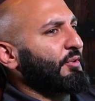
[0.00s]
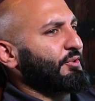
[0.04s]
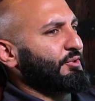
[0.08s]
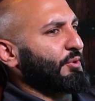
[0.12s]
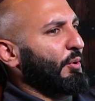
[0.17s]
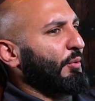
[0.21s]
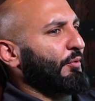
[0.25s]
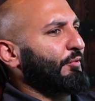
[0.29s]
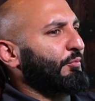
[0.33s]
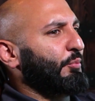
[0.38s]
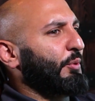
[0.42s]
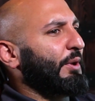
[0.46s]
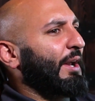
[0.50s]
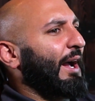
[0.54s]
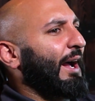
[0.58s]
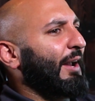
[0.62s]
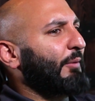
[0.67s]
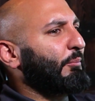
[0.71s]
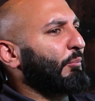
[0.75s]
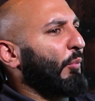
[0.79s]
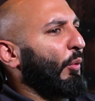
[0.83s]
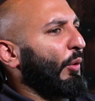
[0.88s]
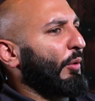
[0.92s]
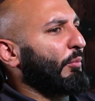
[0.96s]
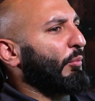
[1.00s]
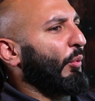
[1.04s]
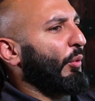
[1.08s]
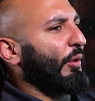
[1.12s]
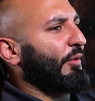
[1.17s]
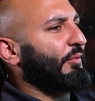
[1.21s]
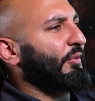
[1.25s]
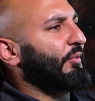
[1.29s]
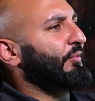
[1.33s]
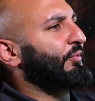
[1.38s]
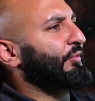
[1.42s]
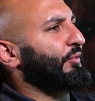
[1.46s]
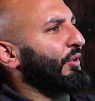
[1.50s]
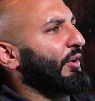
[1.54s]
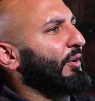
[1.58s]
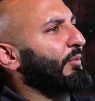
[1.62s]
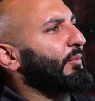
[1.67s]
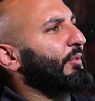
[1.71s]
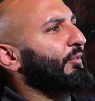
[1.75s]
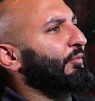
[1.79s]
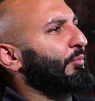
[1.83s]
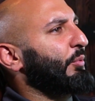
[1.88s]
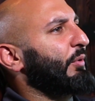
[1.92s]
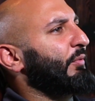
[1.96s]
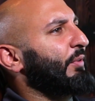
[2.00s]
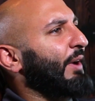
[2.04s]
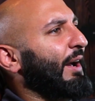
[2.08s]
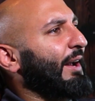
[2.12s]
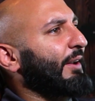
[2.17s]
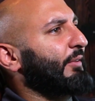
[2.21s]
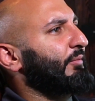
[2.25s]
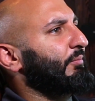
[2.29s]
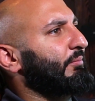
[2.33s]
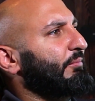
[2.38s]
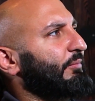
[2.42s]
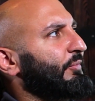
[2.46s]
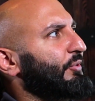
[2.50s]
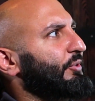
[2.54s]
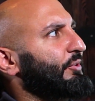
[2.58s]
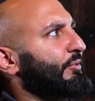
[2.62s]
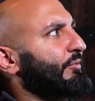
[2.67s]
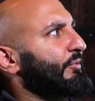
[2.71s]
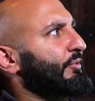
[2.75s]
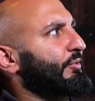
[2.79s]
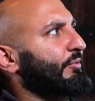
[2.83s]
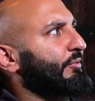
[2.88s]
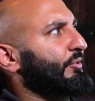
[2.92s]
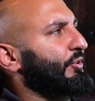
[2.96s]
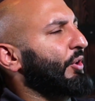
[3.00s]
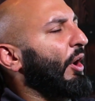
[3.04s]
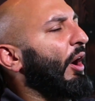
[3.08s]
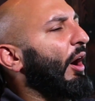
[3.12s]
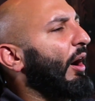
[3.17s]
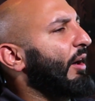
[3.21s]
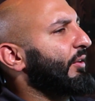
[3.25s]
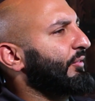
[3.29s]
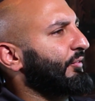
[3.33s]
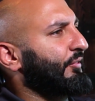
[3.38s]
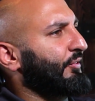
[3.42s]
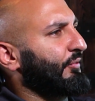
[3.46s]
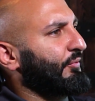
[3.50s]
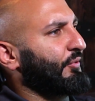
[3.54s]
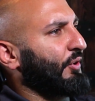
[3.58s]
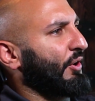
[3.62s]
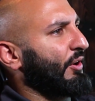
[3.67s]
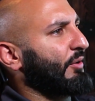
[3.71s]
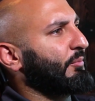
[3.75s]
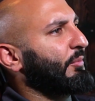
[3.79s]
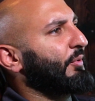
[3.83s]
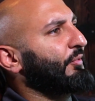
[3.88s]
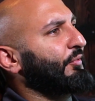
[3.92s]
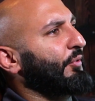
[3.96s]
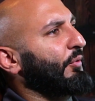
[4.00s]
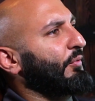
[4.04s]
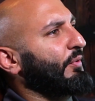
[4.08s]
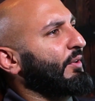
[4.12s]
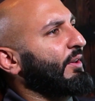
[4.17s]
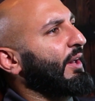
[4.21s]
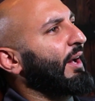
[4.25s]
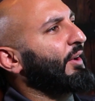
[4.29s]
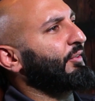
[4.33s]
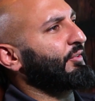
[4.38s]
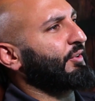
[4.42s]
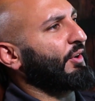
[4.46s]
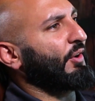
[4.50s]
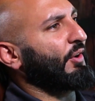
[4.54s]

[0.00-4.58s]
So as we had more and more of those tournaments, we've had tons of tournaments over the last